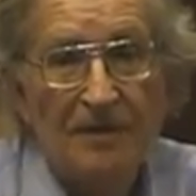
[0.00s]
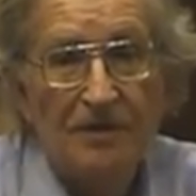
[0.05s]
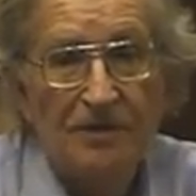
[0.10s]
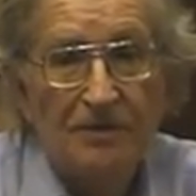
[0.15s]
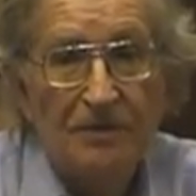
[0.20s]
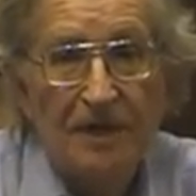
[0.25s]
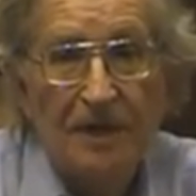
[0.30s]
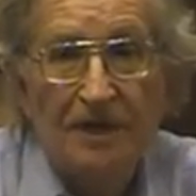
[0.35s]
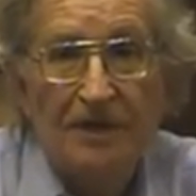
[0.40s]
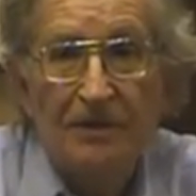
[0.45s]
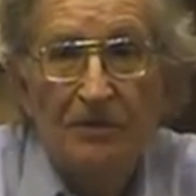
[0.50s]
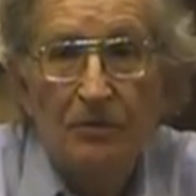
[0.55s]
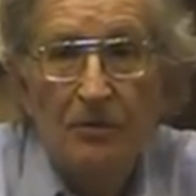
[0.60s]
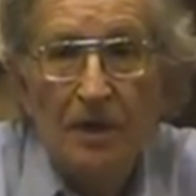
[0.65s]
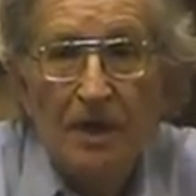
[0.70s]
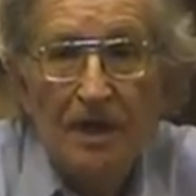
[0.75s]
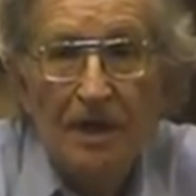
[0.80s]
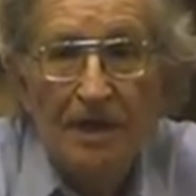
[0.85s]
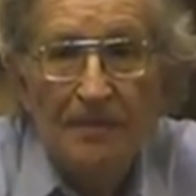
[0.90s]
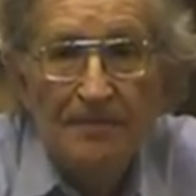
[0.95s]

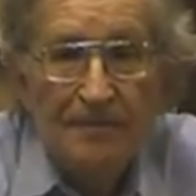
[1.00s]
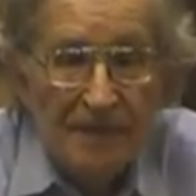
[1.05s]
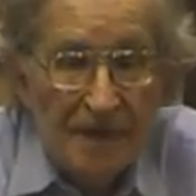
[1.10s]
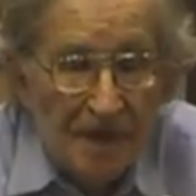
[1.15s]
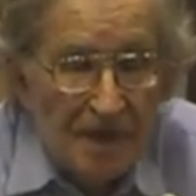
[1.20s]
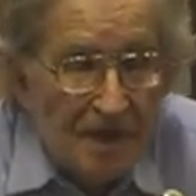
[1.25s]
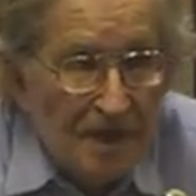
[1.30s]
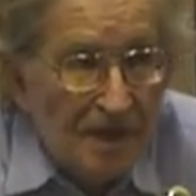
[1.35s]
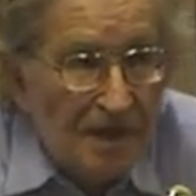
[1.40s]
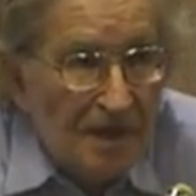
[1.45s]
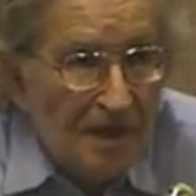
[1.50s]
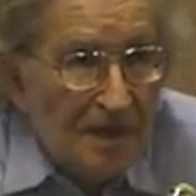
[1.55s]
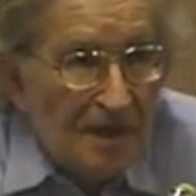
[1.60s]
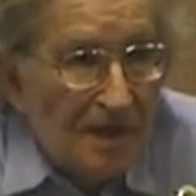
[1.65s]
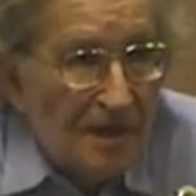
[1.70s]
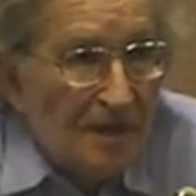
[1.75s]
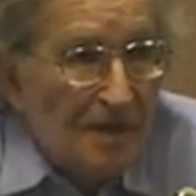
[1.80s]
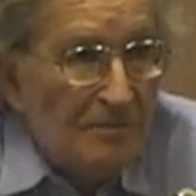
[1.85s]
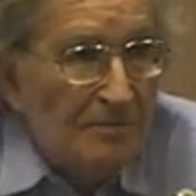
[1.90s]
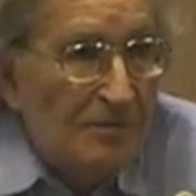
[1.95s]
presumably getting
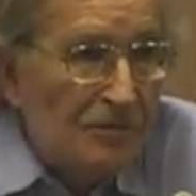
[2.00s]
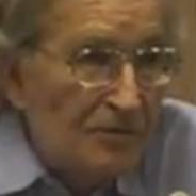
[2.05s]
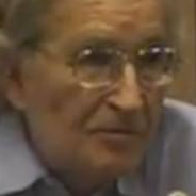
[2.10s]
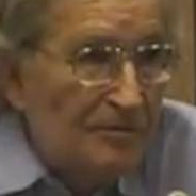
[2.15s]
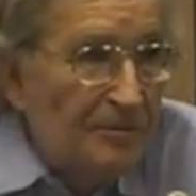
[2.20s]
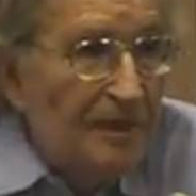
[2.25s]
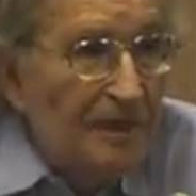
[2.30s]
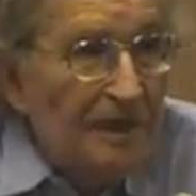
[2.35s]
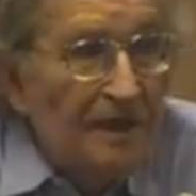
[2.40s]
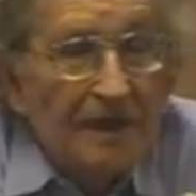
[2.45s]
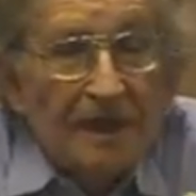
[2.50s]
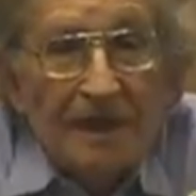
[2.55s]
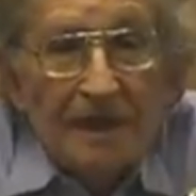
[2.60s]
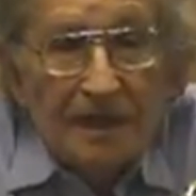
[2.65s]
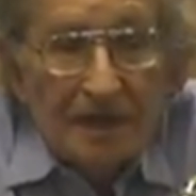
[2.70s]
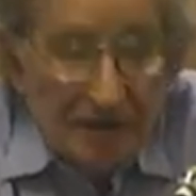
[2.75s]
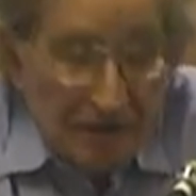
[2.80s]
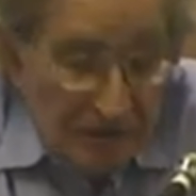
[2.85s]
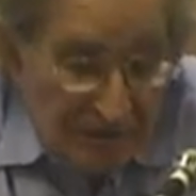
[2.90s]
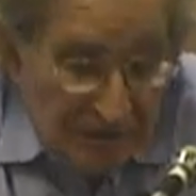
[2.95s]
refueled on the way.